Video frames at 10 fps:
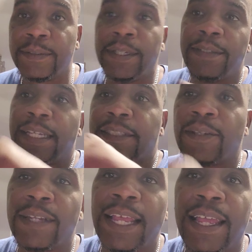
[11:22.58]
well, that's
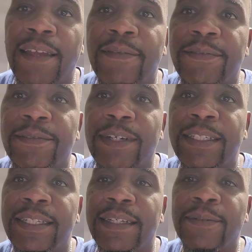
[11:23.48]
all I have for
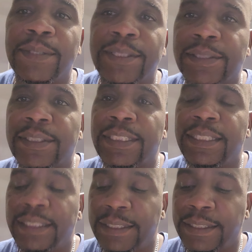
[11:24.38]
right now. We'll
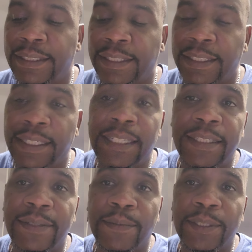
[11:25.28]
see
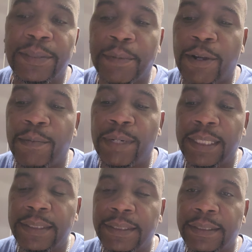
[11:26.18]
what tomorrow
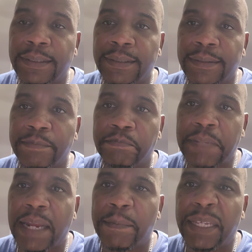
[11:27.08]
brings.
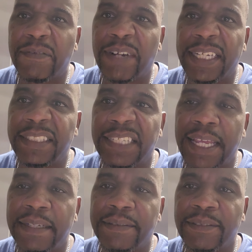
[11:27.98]
Got a big range
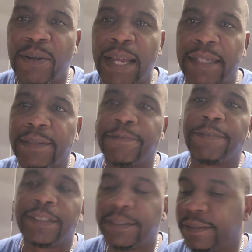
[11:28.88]
date. Go have some
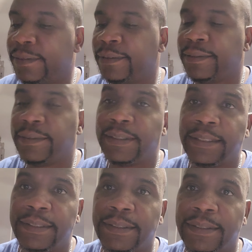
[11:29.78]
fun.
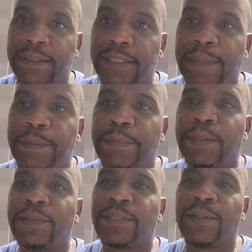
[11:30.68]
Keep you
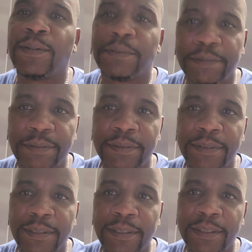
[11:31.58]
posted on
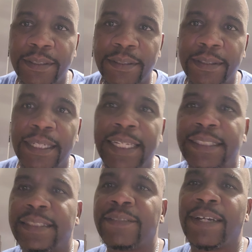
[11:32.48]

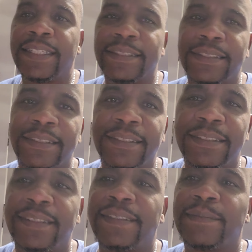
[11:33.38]
latest and greatest.
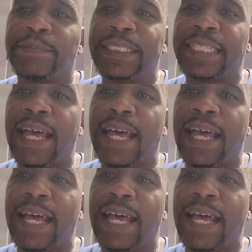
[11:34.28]
Peace